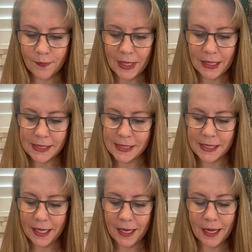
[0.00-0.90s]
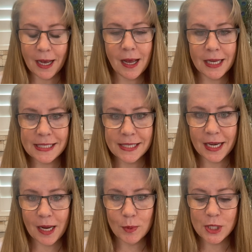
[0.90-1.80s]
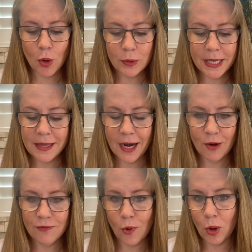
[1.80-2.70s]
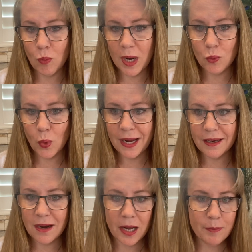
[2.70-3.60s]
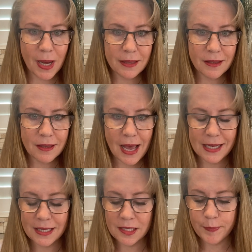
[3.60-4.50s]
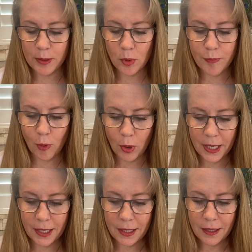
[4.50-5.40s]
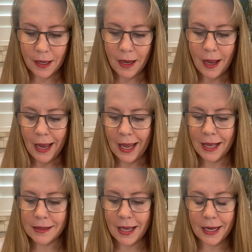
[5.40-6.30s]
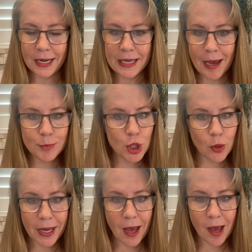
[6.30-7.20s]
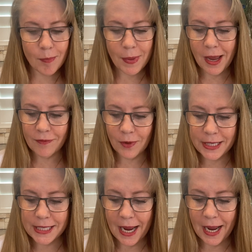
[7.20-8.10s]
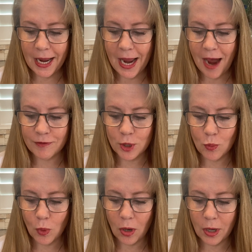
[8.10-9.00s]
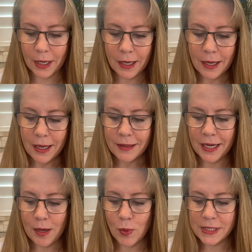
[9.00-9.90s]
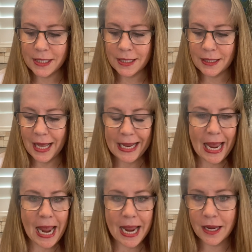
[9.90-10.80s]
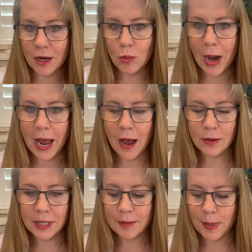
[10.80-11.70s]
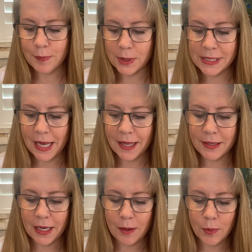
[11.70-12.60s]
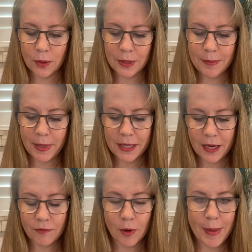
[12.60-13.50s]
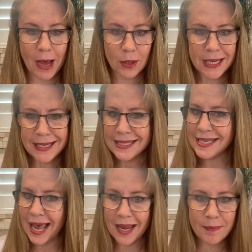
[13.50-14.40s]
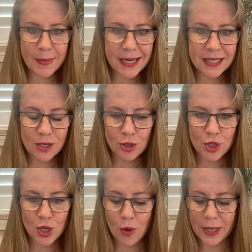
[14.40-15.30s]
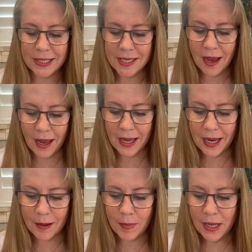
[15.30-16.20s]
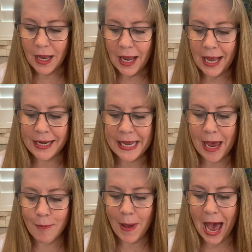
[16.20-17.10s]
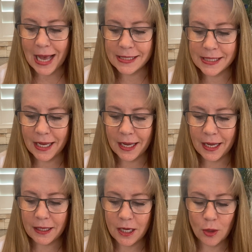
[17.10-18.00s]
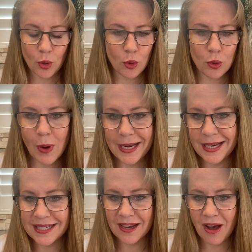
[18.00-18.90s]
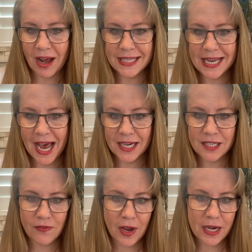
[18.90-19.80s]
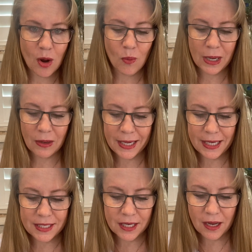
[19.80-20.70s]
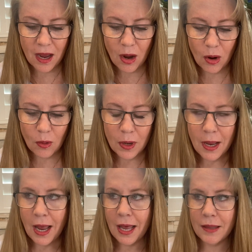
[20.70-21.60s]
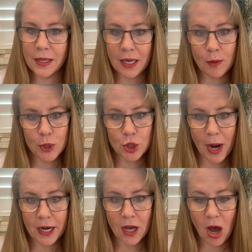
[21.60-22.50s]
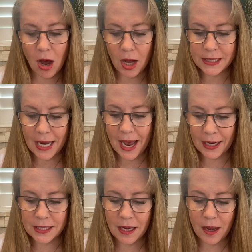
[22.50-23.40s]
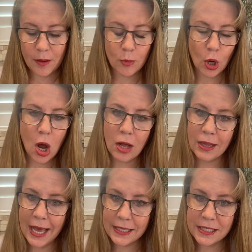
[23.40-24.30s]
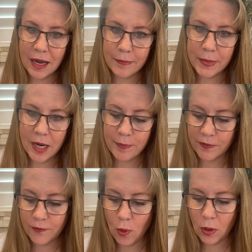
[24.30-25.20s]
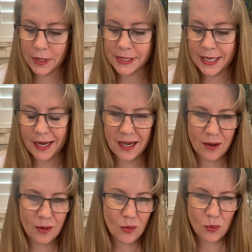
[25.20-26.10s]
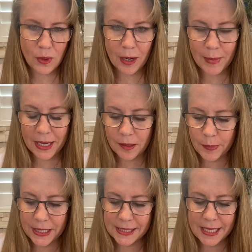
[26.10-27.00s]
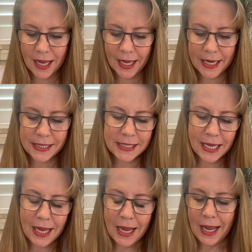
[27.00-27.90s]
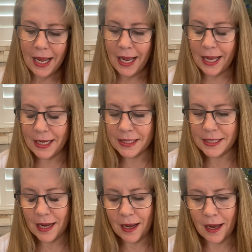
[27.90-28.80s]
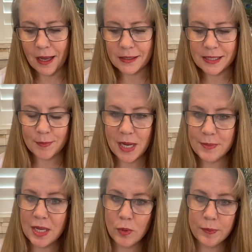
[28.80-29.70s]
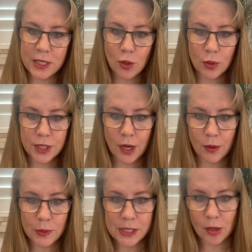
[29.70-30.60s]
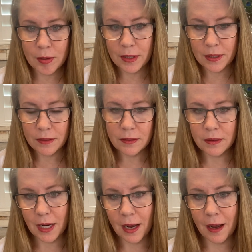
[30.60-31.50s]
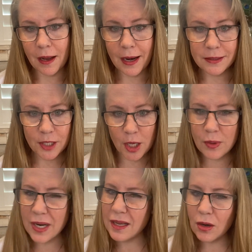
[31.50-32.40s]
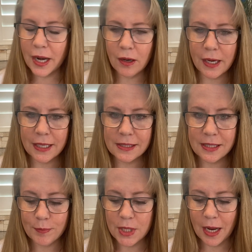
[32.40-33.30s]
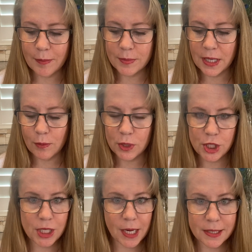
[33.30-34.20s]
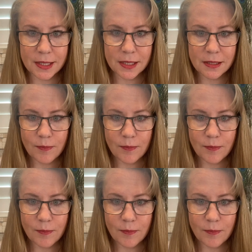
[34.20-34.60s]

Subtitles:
Let's see. He said he was only there for 1 week, not a month, as has been reported, and that he kept showing up every day after work, that he wasn't like hanging around like people said, that he would only be there for about 10 minutes or so at a time. And he kept asking, you know, who do I need to contact to find out where I need to go? And that he would try to contact or call ahead of time the night before and say, you know, where am I going to be assigned? And sometimes he would be told to go to a certain unit or area, and sometimes it was just